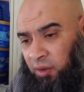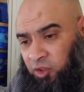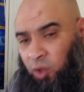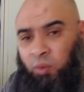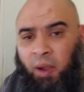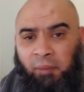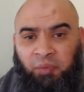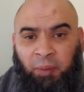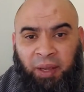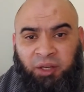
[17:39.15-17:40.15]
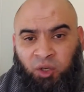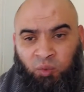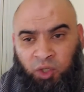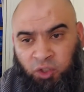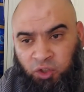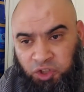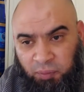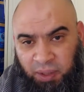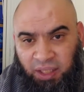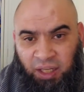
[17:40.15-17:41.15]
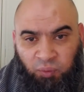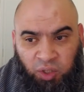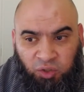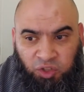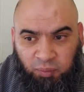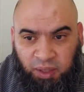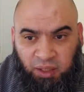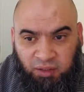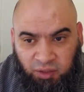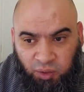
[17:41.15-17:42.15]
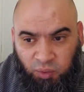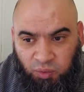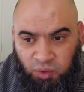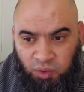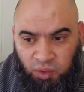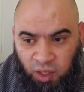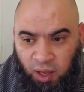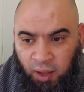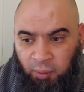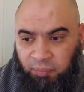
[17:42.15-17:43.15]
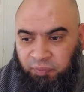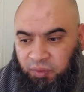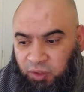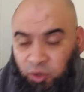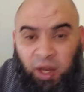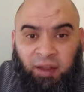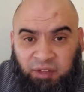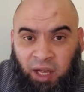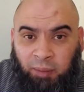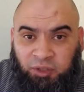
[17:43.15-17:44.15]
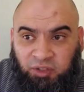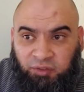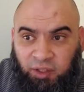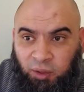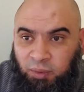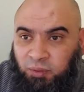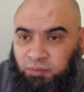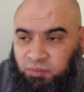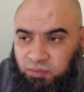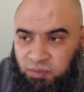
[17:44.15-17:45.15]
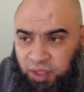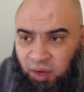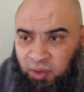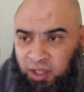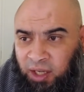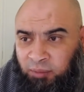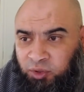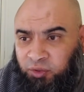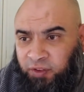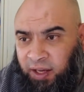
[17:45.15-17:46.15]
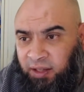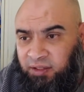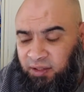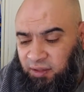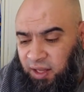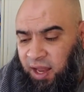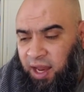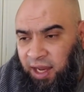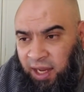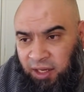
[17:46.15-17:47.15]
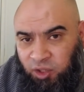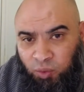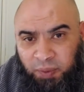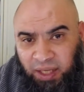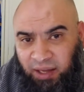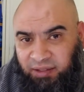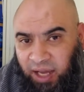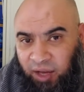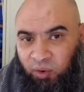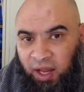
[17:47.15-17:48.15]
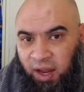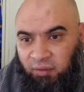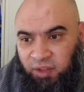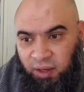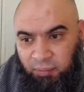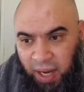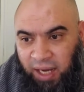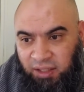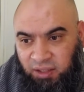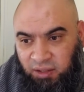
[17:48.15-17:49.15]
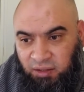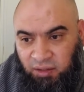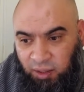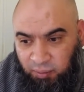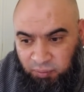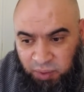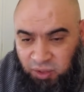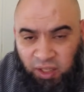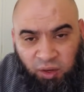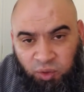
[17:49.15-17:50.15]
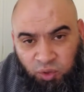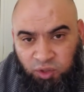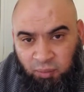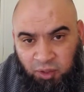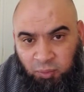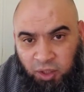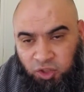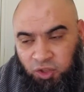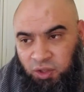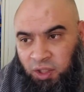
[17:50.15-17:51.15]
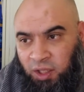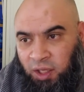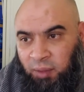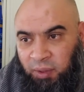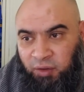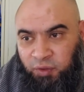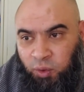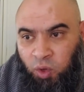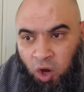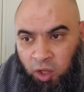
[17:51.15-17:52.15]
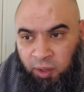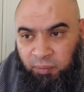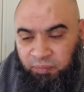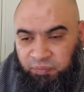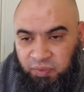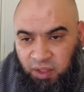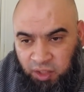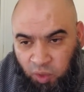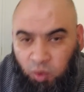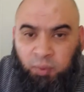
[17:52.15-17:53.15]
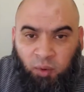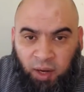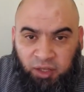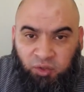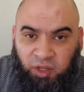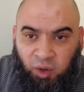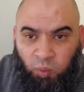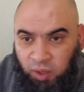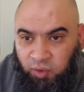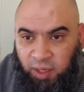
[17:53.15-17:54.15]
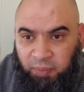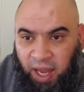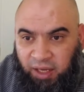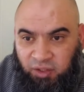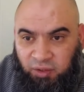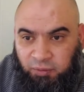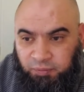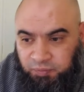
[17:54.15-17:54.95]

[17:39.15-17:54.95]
So depending on what you're shipping and where you're shipping it to, you have the options available. Now, when it comes to FedEx and UPS, I don't have their packaging there because I don't use them as much. But if you call them, they will provide you their one-rate packaging.